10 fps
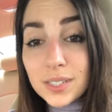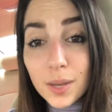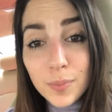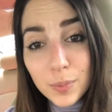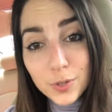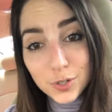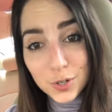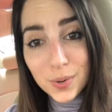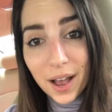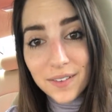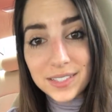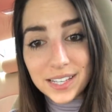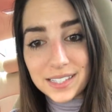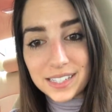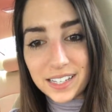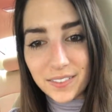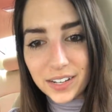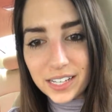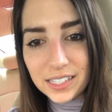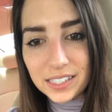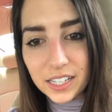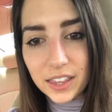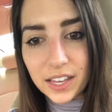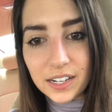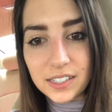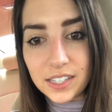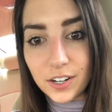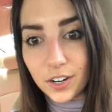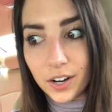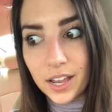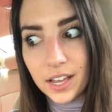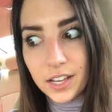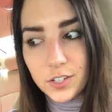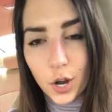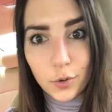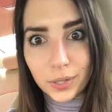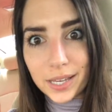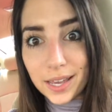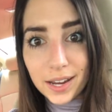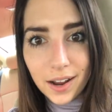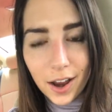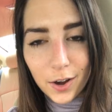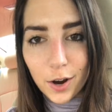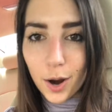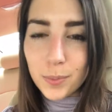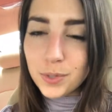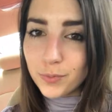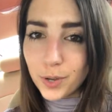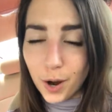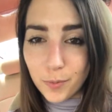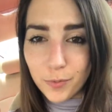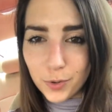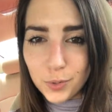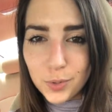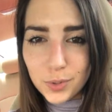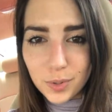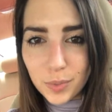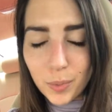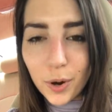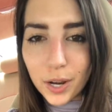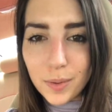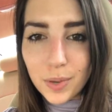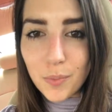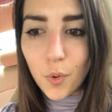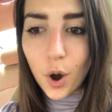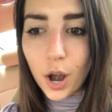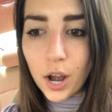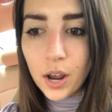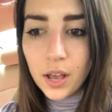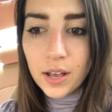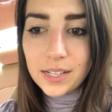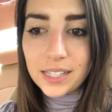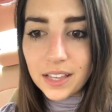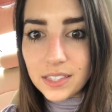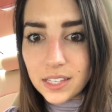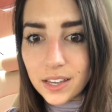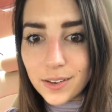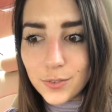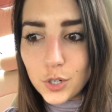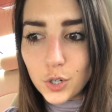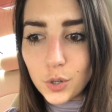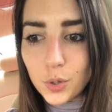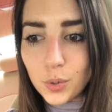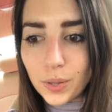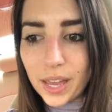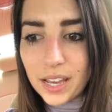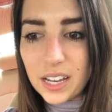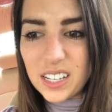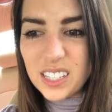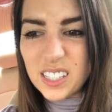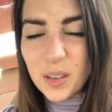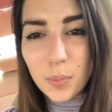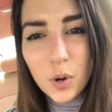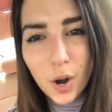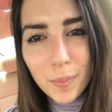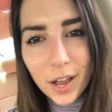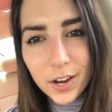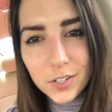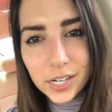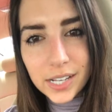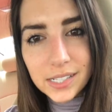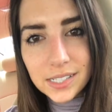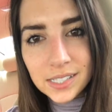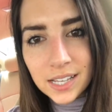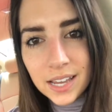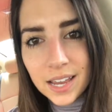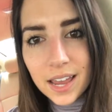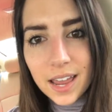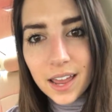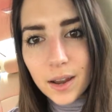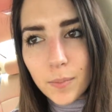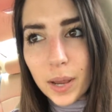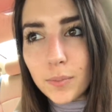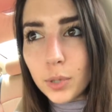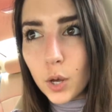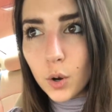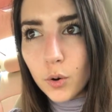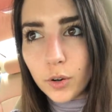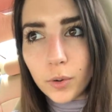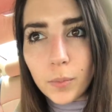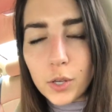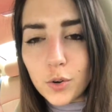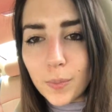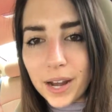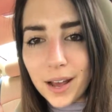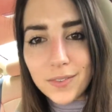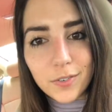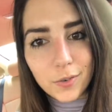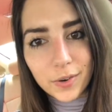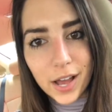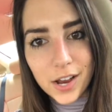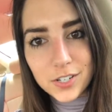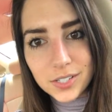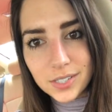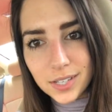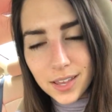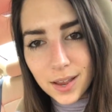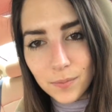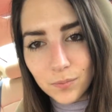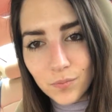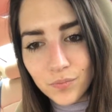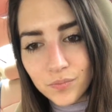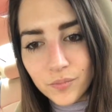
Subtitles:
Some people do have sensitivities to things that are generally in higher carb foods. So some people are going to be more sensitive to like simple carbohydrates and might bloat, or you know, might have different reactions to them.